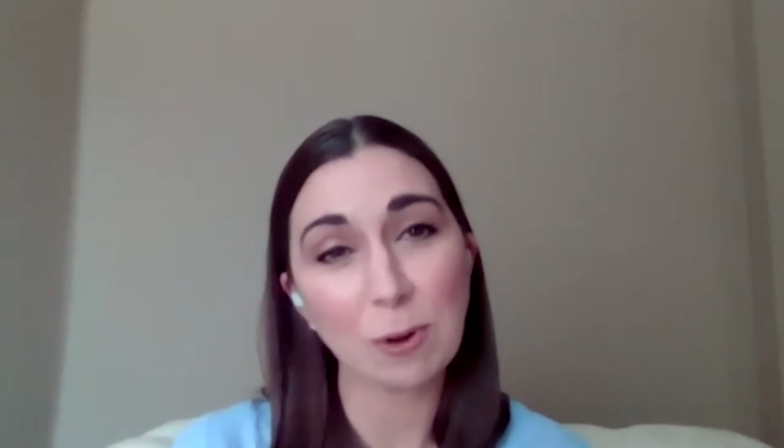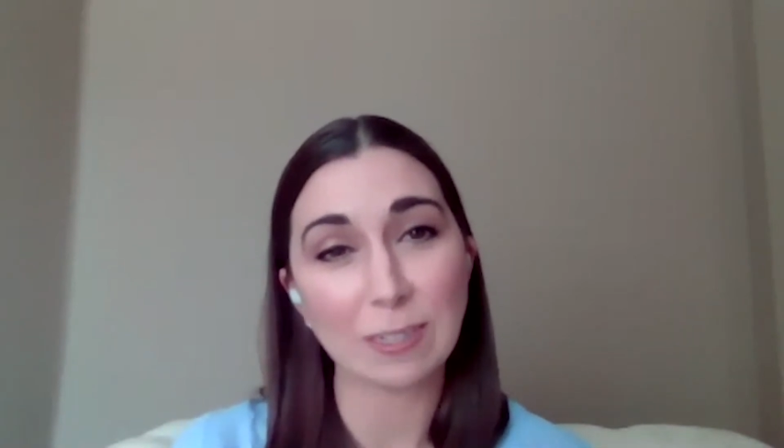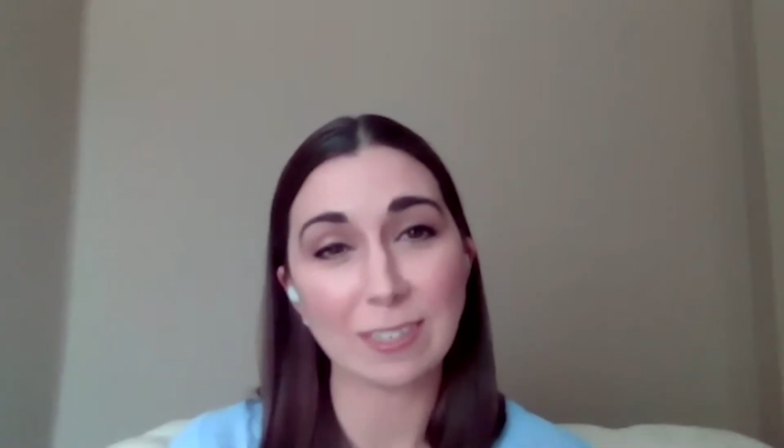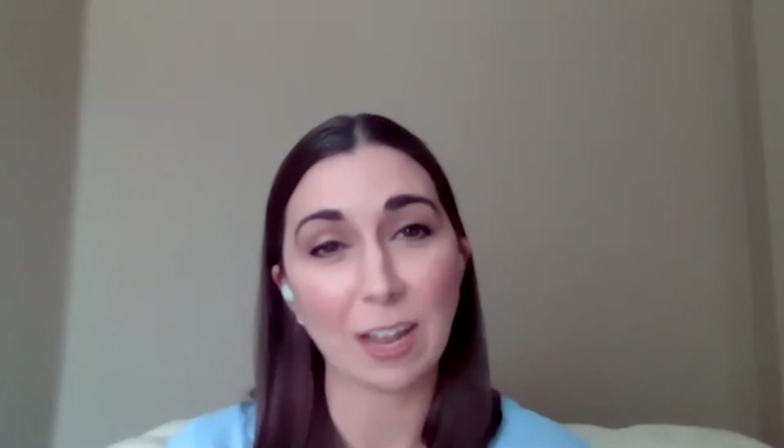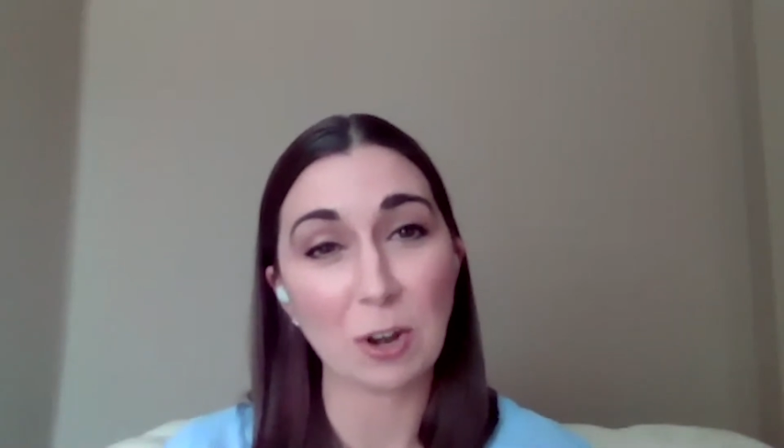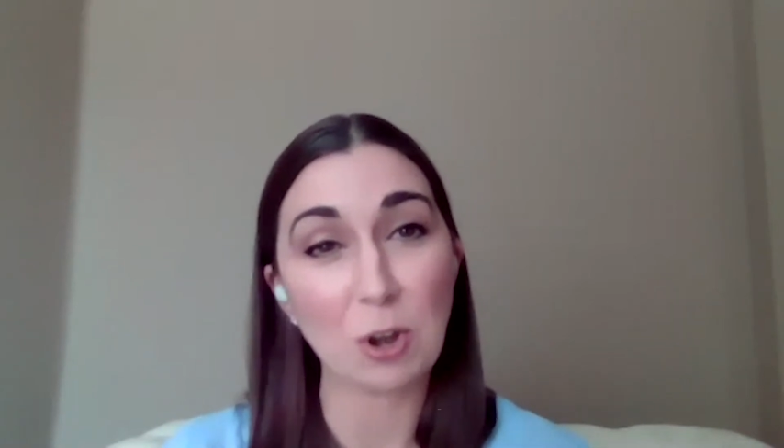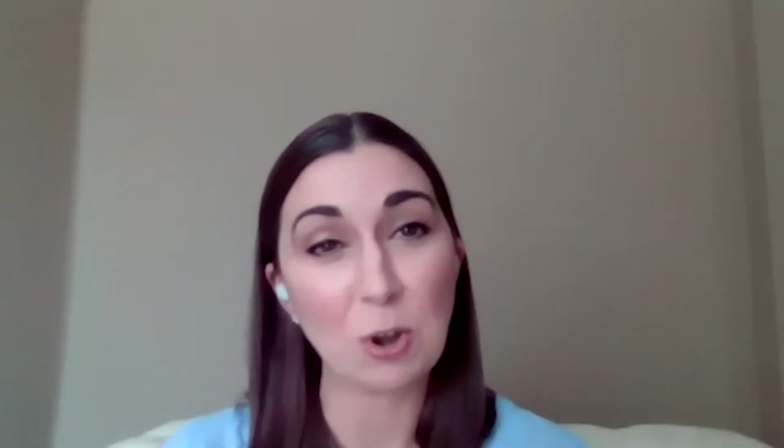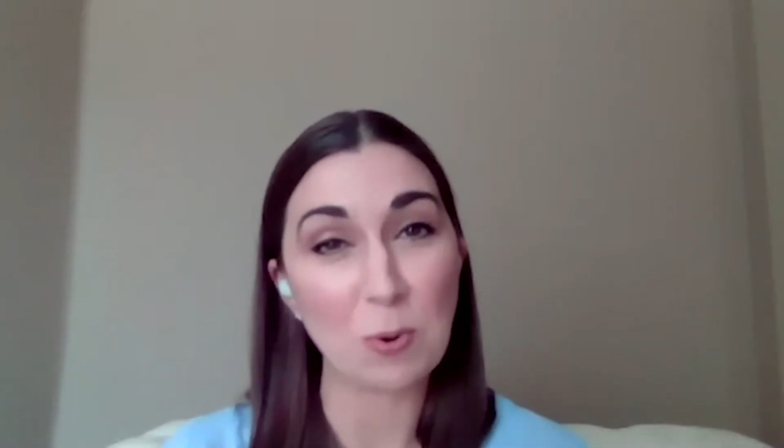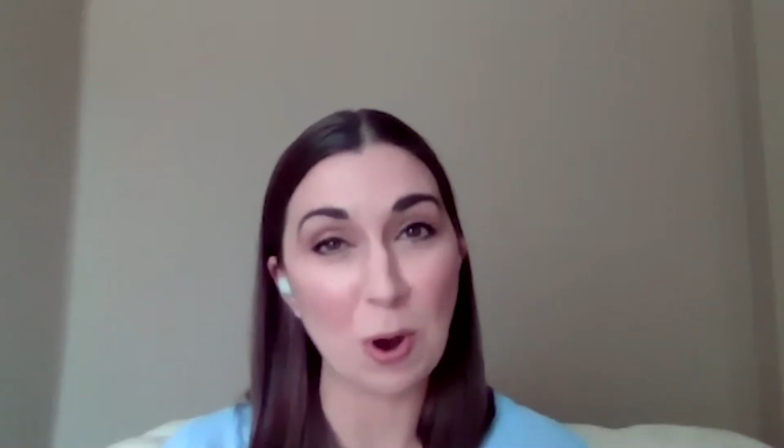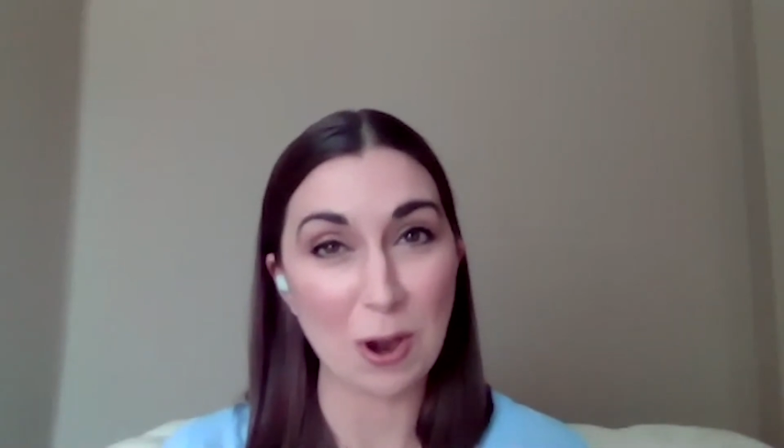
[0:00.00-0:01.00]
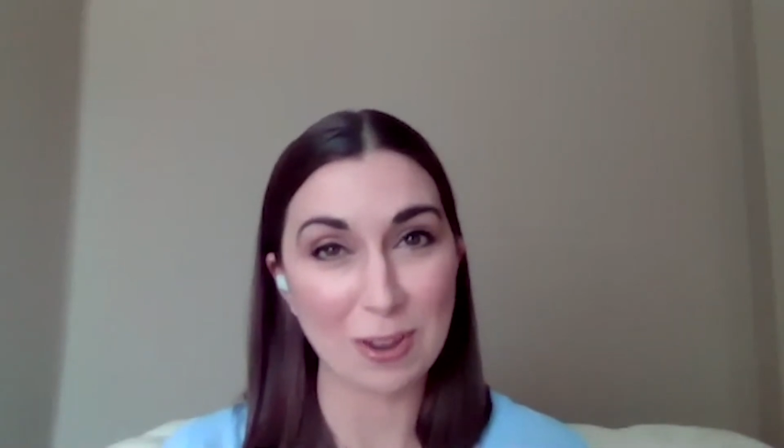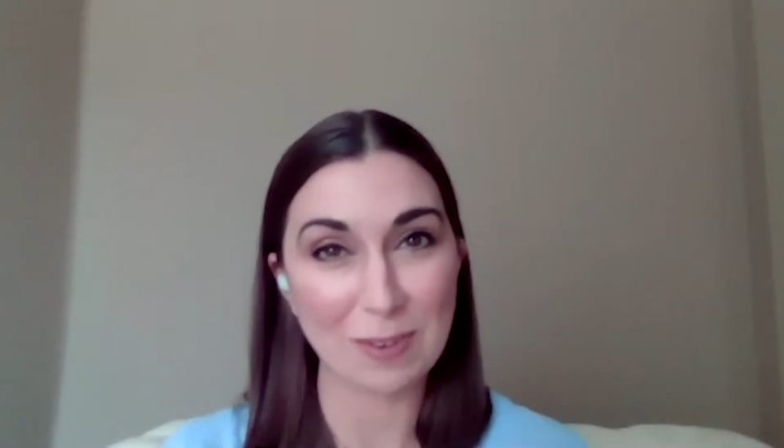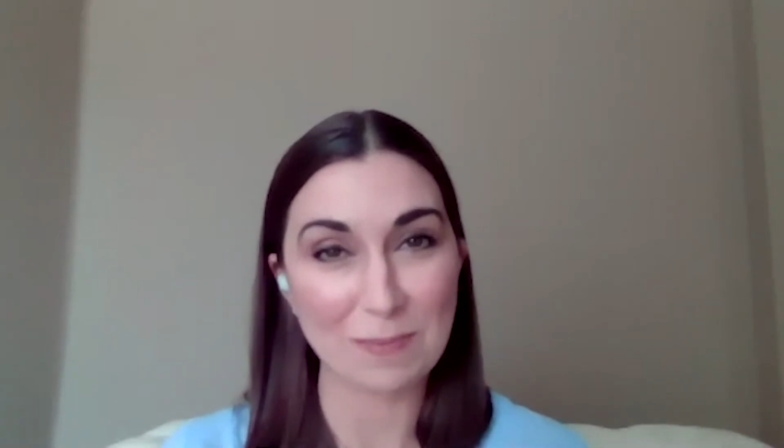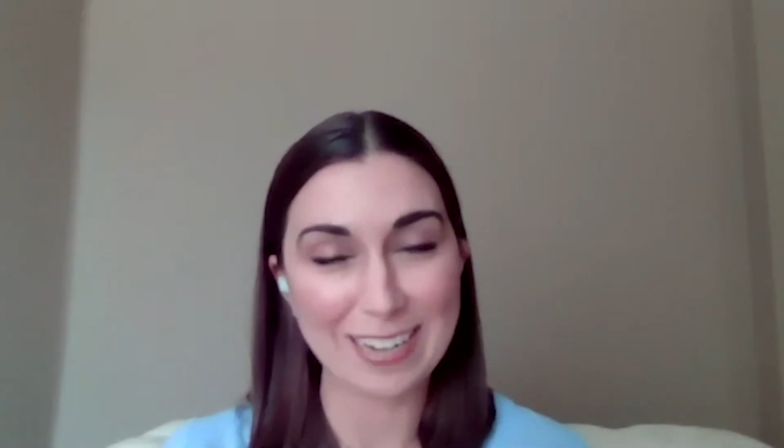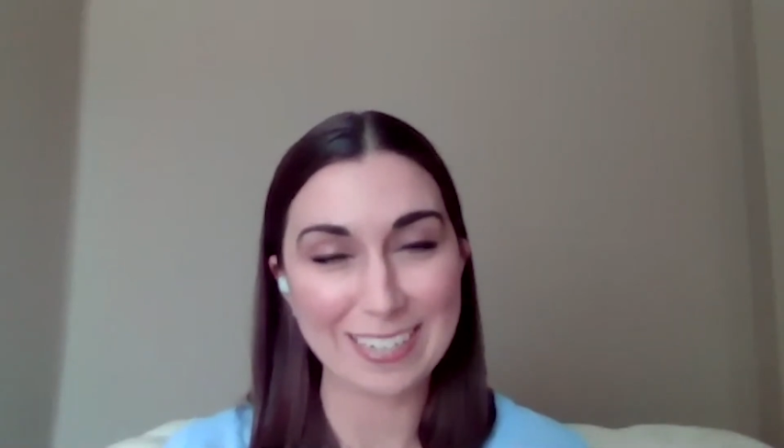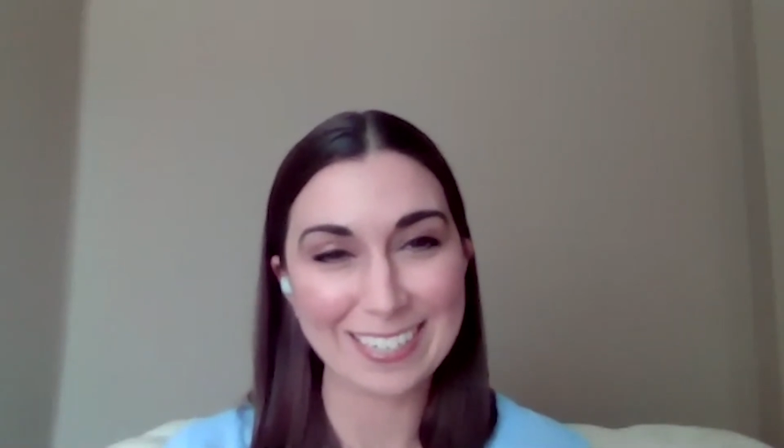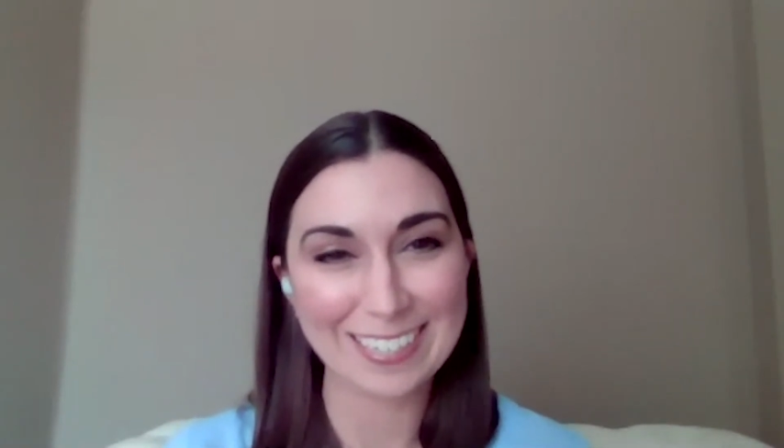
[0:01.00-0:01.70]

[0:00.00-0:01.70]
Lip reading: or is that a new argument